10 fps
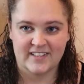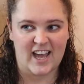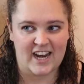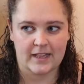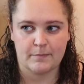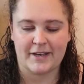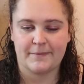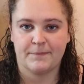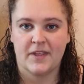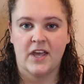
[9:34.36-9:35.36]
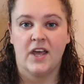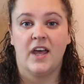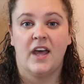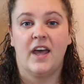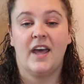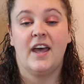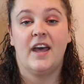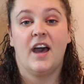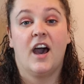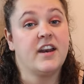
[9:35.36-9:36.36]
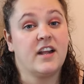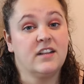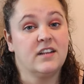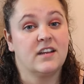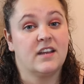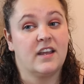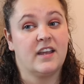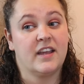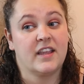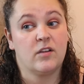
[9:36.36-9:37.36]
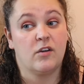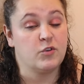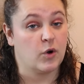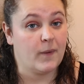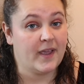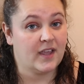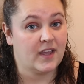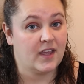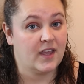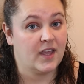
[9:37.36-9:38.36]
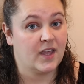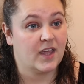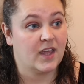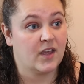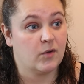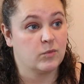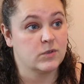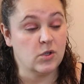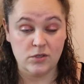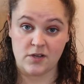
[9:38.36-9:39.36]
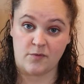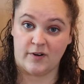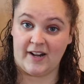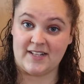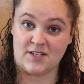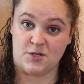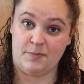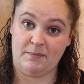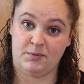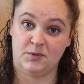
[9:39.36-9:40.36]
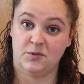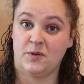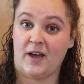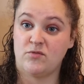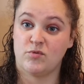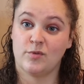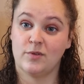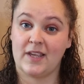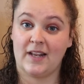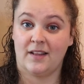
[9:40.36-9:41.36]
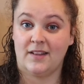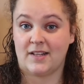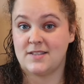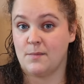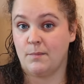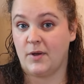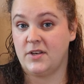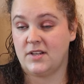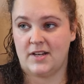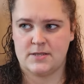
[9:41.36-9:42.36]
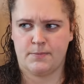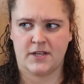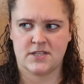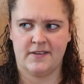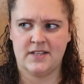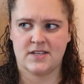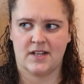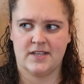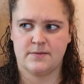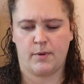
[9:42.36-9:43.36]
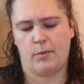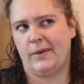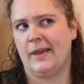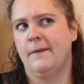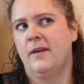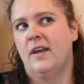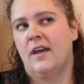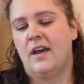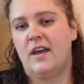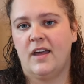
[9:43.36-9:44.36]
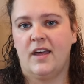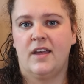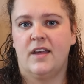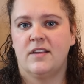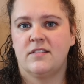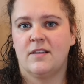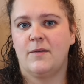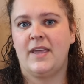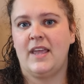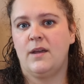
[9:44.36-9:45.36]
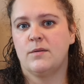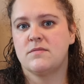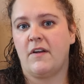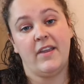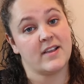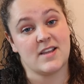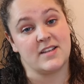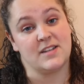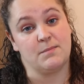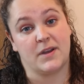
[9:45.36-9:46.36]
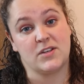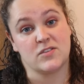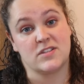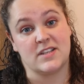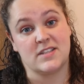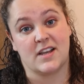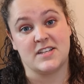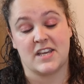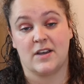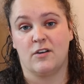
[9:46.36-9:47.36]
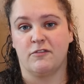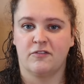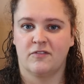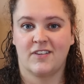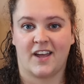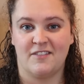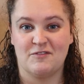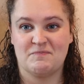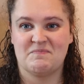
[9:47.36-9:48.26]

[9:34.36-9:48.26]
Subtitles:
a little bit. Harald of Norway was also related to people who had ruled England at some point, at least parts of it, at least probably. So he was very excited by Tostig's idea of kind of